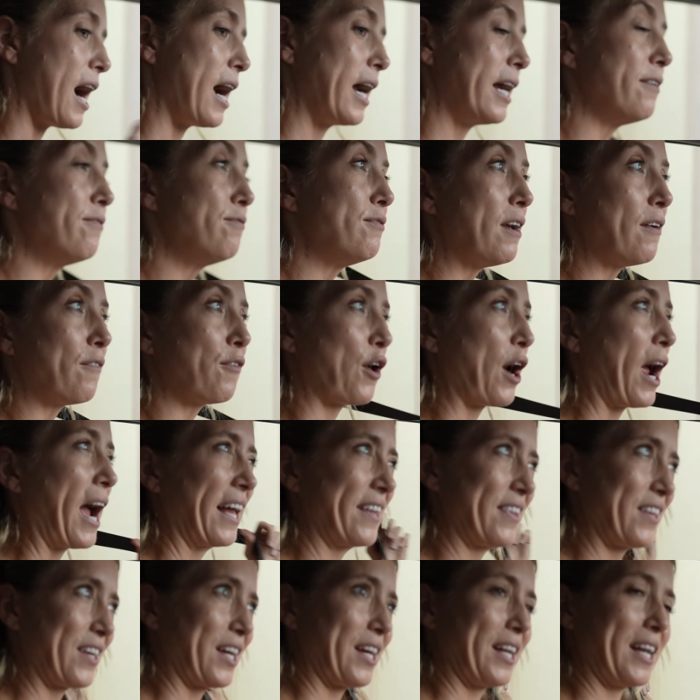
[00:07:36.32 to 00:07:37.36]
I've never
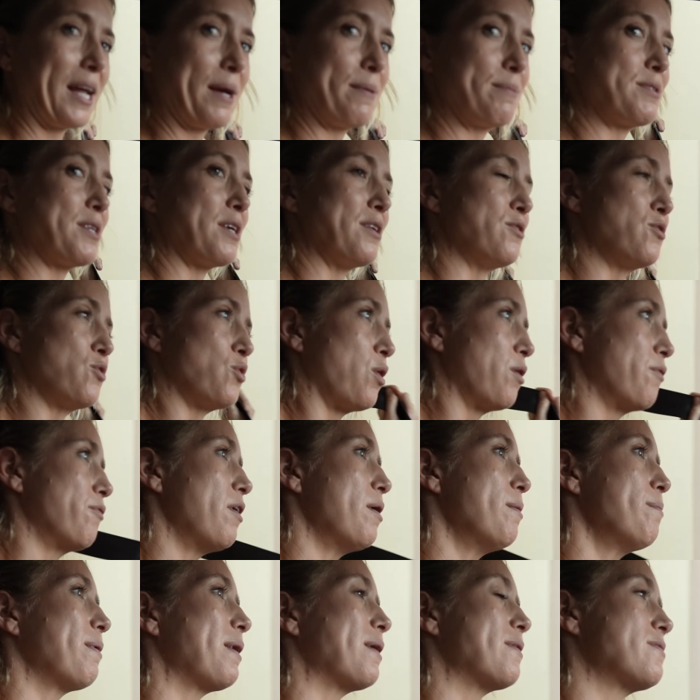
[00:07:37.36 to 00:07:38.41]
had like an Amazon
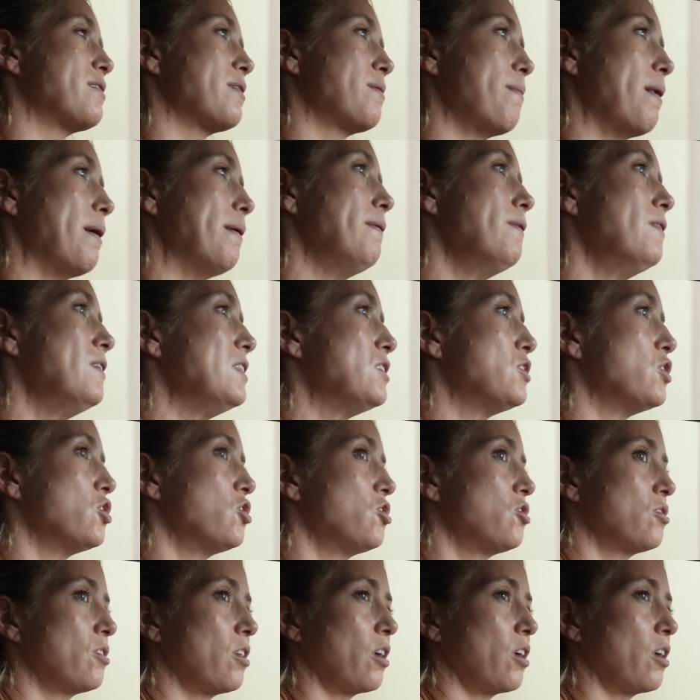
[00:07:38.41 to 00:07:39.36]
storefront, but I was like, maybe we should,